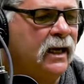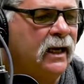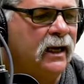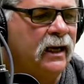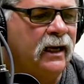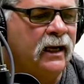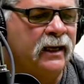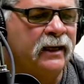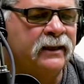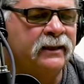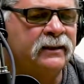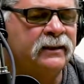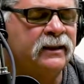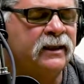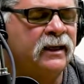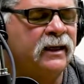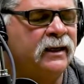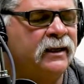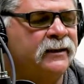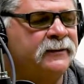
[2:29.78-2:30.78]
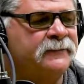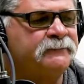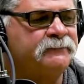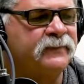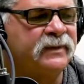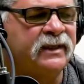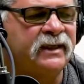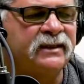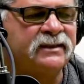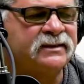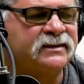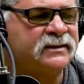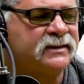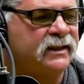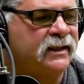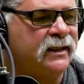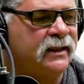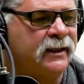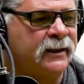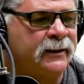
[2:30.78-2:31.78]
And it's
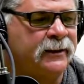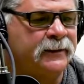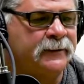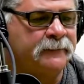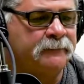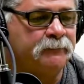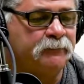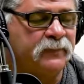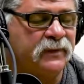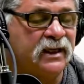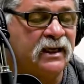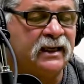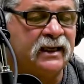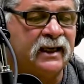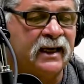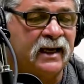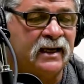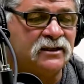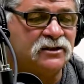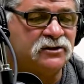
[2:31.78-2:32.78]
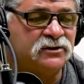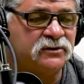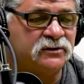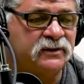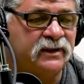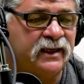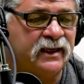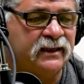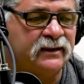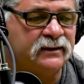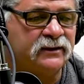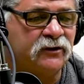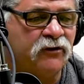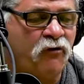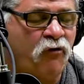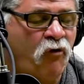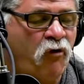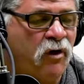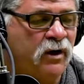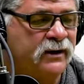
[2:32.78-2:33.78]
a cancer that
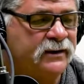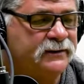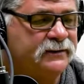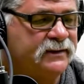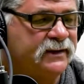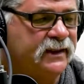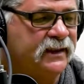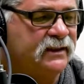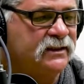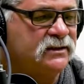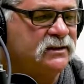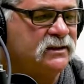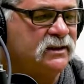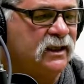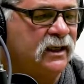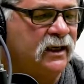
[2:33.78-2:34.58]
is